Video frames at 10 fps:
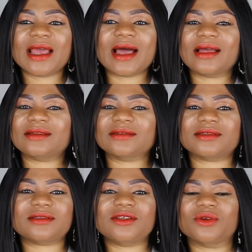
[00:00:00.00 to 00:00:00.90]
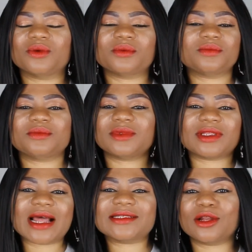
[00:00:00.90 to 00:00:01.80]
And, you know,
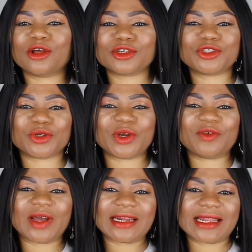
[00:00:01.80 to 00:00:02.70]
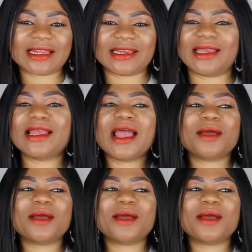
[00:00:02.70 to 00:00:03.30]
that's a long story for another day,